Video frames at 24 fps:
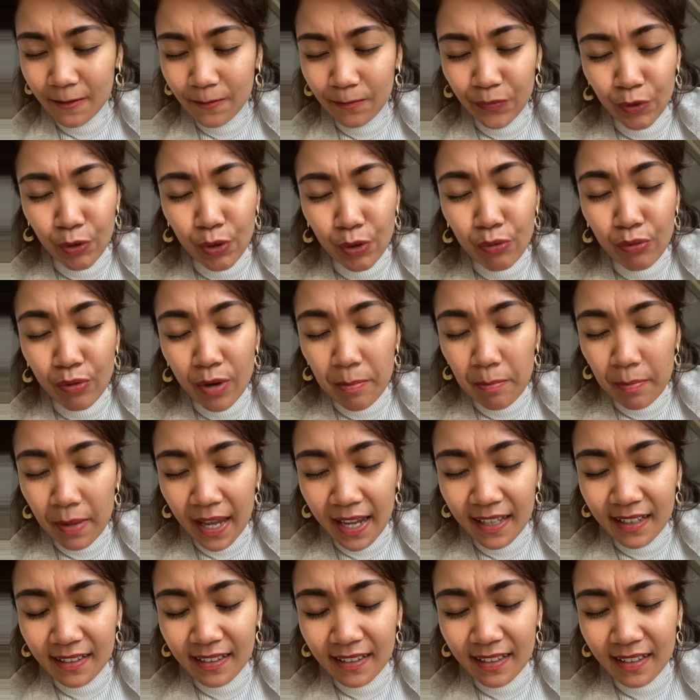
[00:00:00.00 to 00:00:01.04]
We
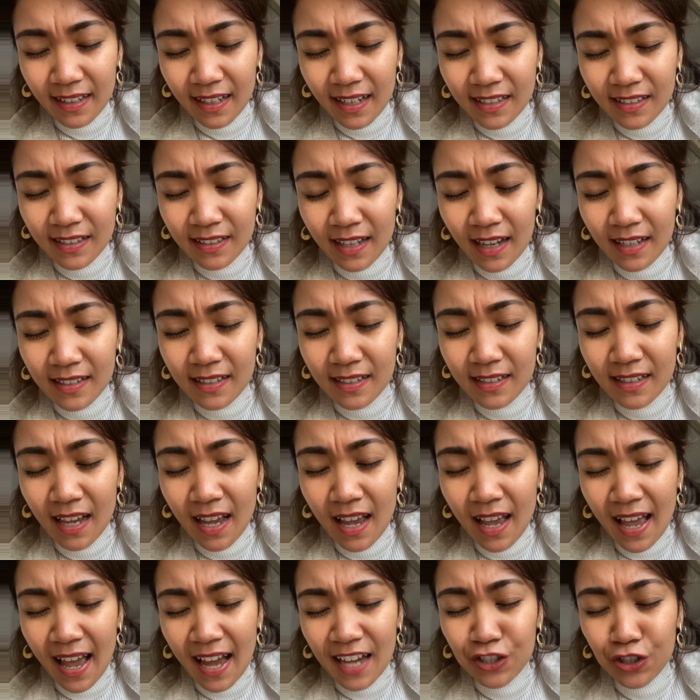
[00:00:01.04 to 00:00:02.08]
repent as as
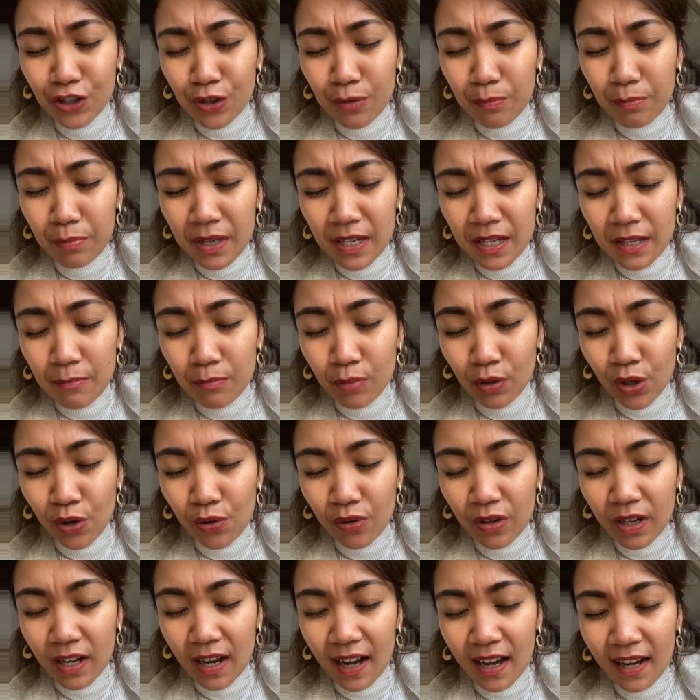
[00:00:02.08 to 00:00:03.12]
as your people, O oh
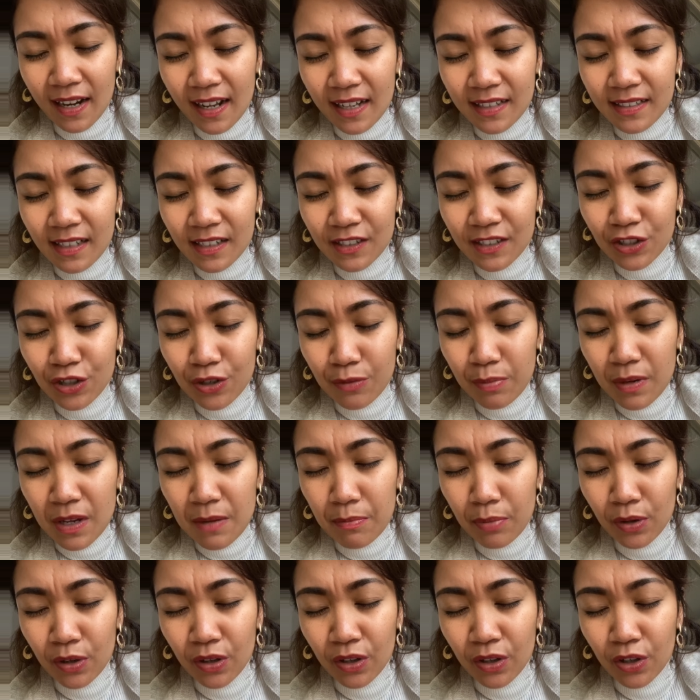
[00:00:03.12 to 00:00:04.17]
God, as as your
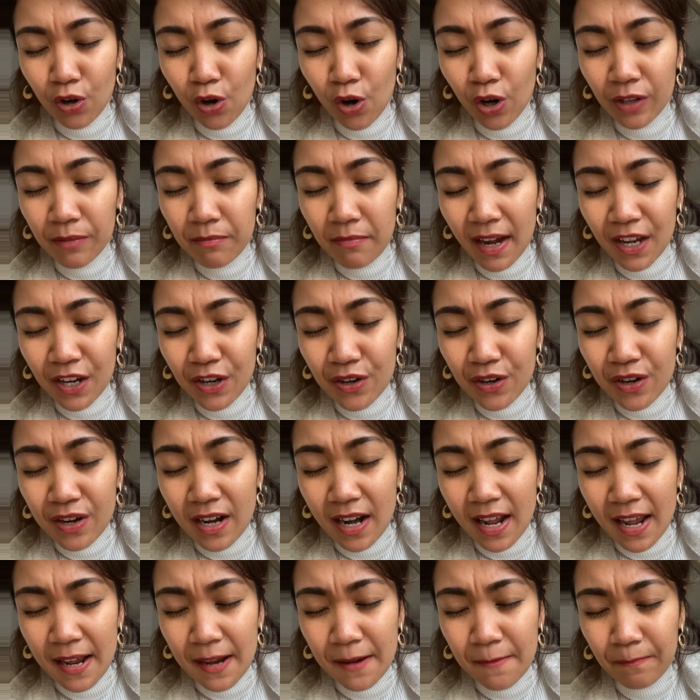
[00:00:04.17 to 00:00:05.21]
people called by your
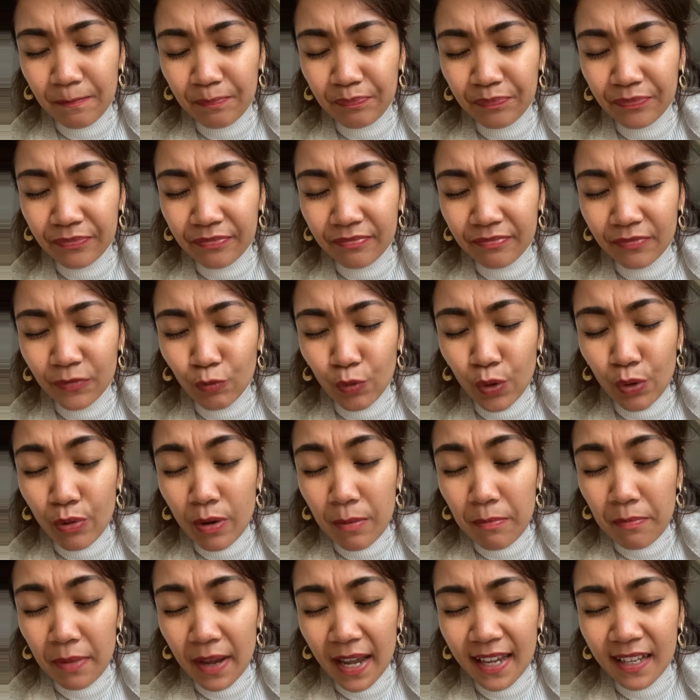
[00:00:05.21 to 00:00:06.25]
name. We
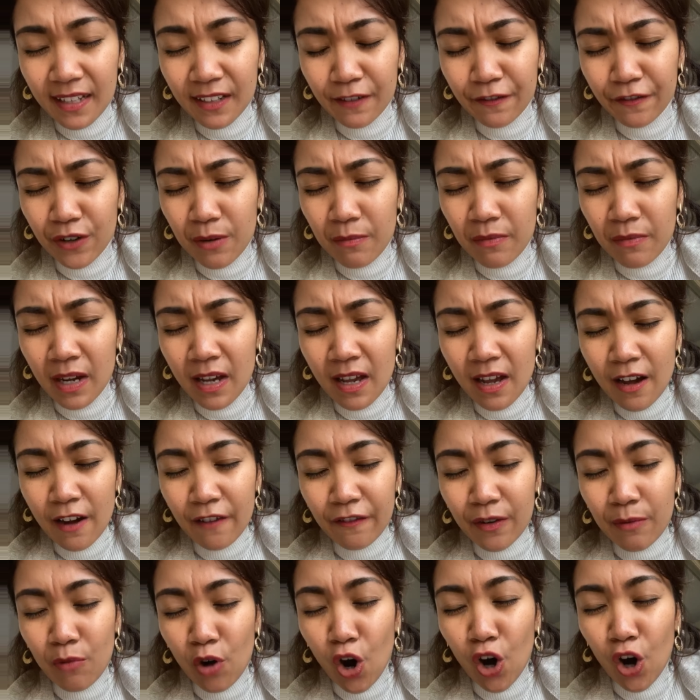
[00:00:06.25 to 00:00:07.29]
repent from
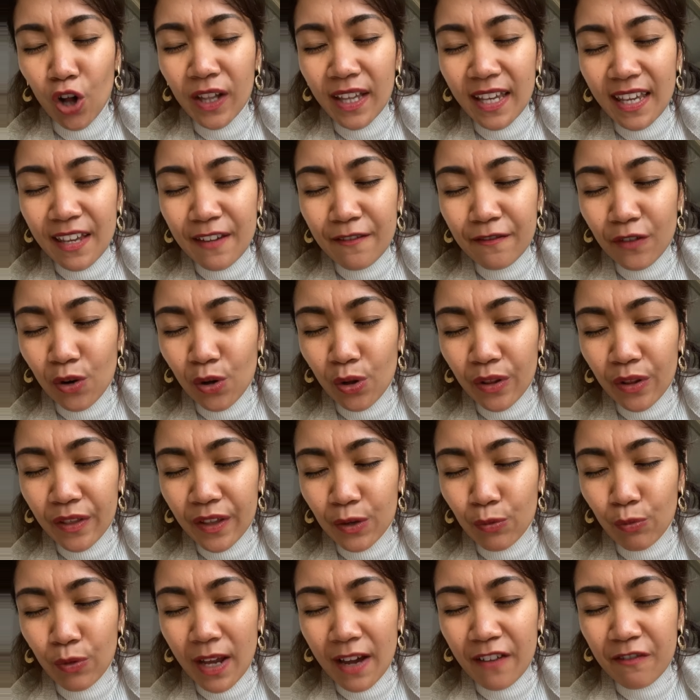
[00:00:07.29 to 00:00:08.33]
from all evil
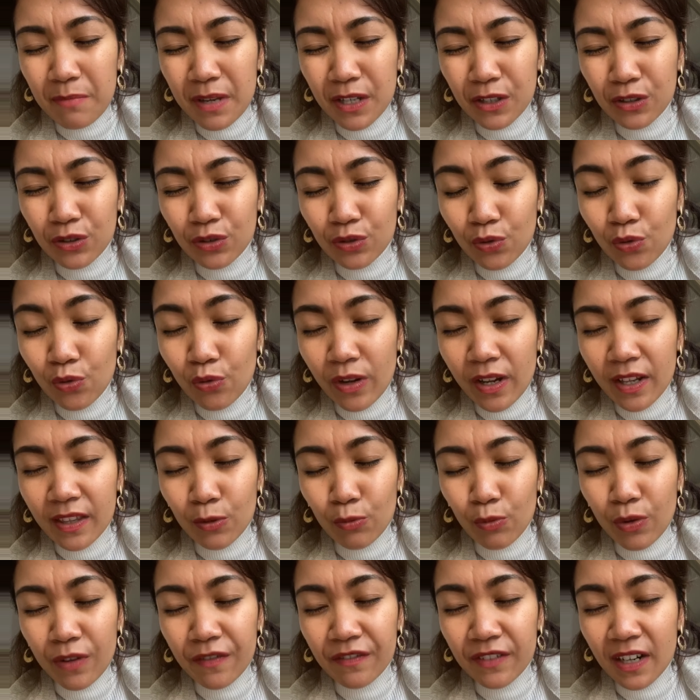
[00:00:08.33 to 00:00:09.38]
that we have been doing,
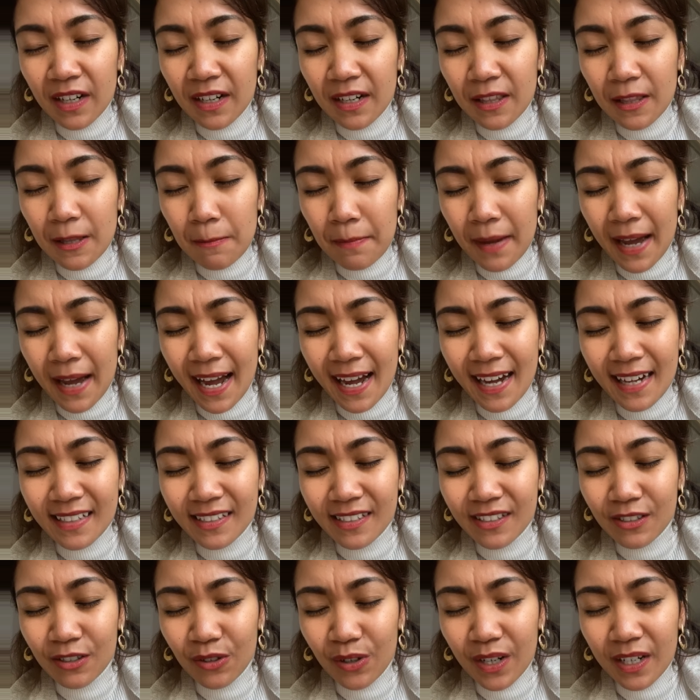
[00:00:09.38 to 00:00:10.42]
that we've done in the
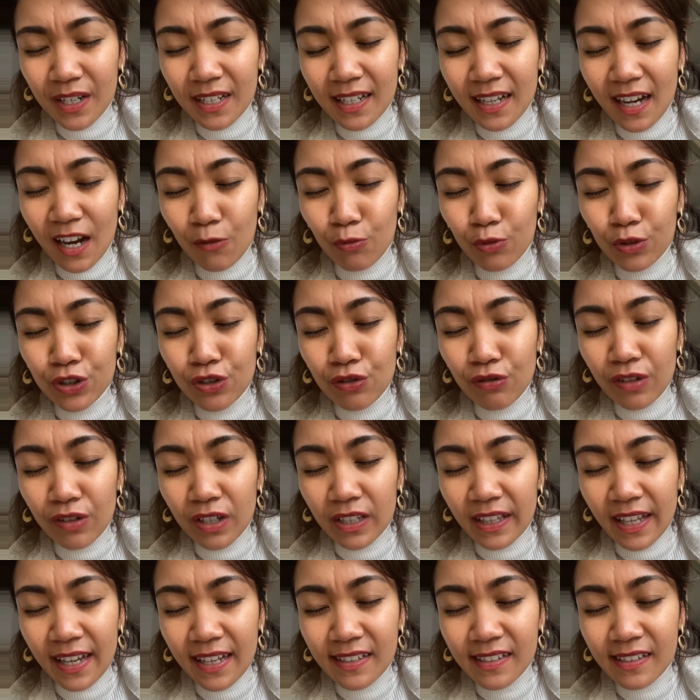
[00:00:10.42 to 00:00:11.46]
past, Lord God. Would you
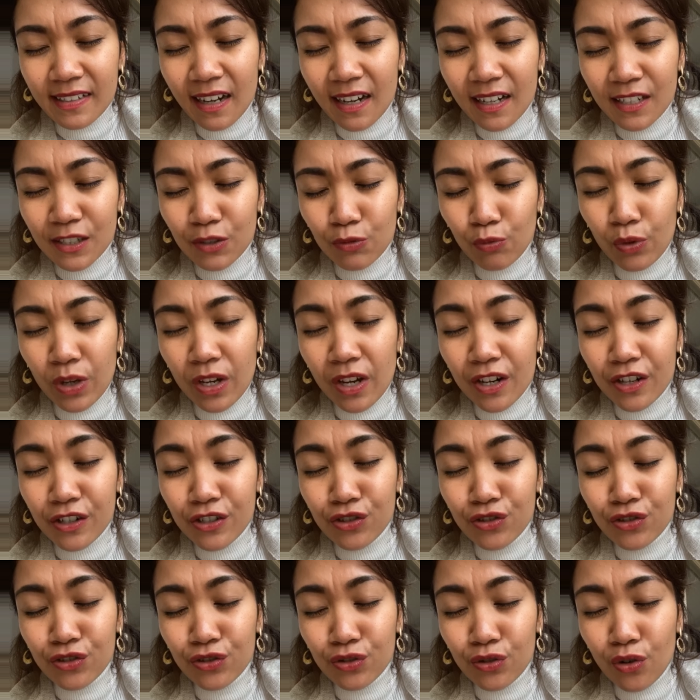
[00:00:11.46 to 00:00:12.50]
cleanse us? We are
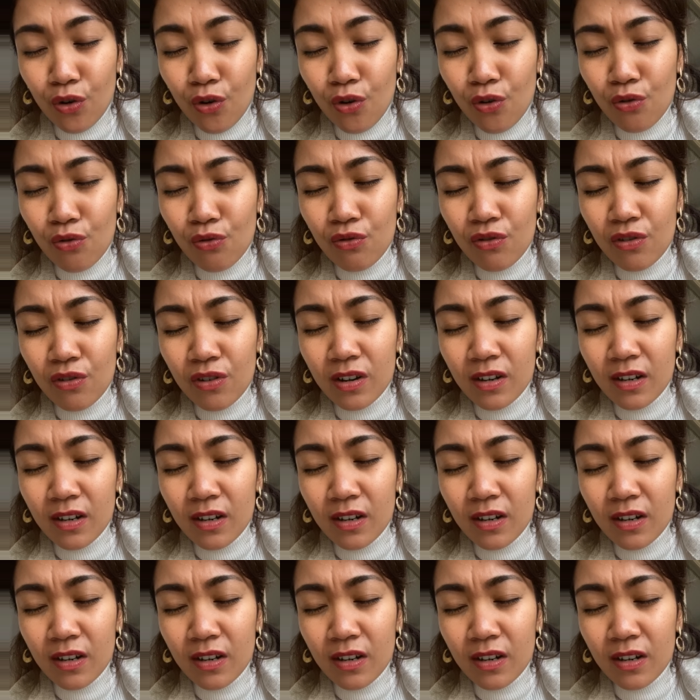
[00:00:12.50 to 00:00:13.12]
so